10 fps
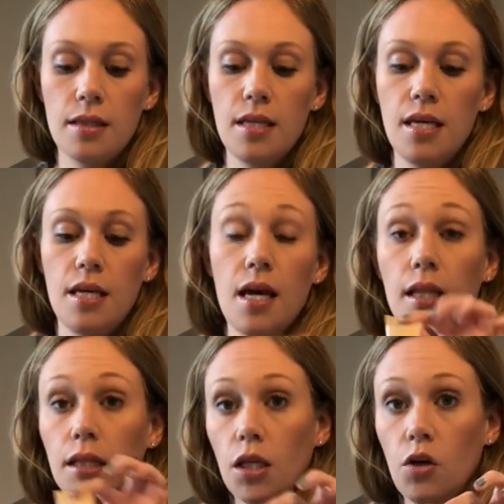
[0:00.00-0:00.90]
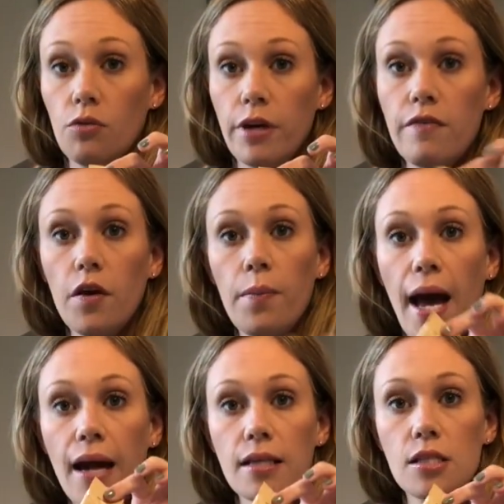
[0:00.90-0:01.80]
The little refill
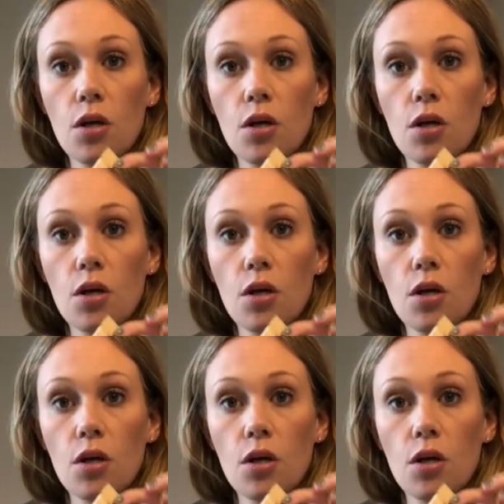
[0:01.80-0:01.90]
packs,